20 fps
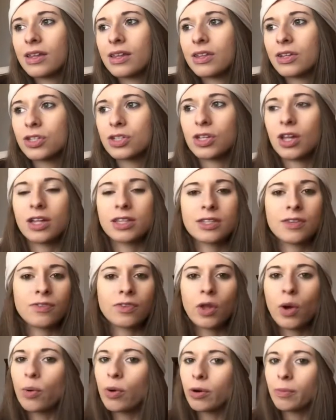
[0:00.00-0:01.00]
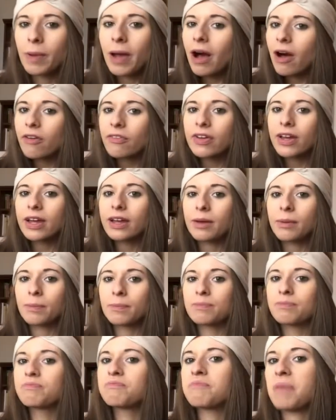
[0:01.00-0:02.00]
There's lots of lower pelvic
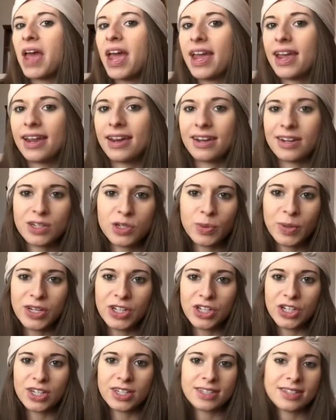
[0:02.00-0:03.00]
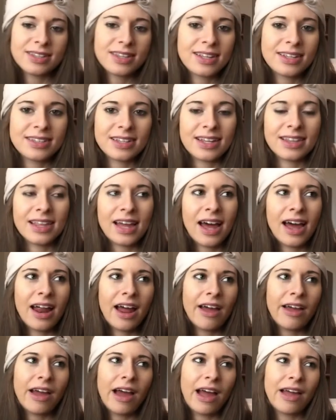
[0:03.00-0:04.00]
pain and twinges and things like
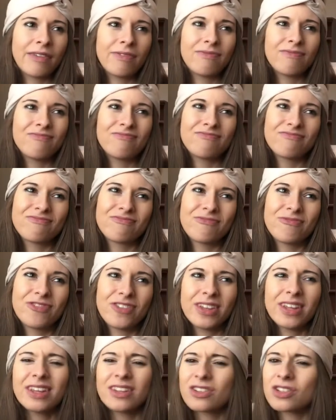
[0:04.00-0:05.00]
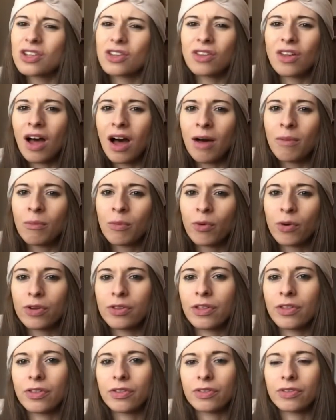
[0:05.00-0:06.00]
that. I feel like there's a lot more
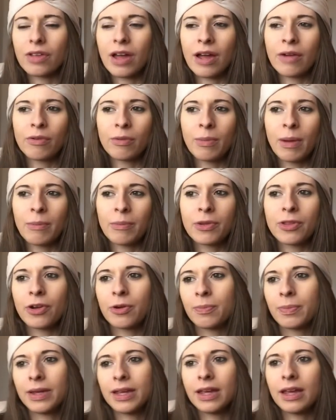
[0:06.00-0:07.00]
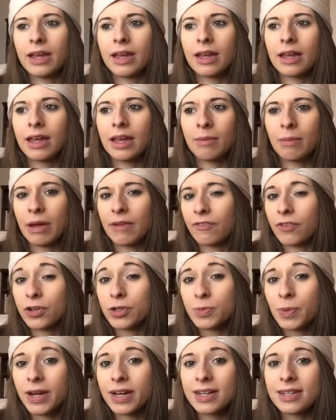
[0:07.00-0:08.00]
than I remember there being in my
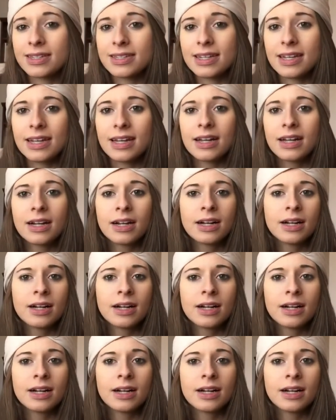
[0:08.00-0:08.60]
first pregnancy.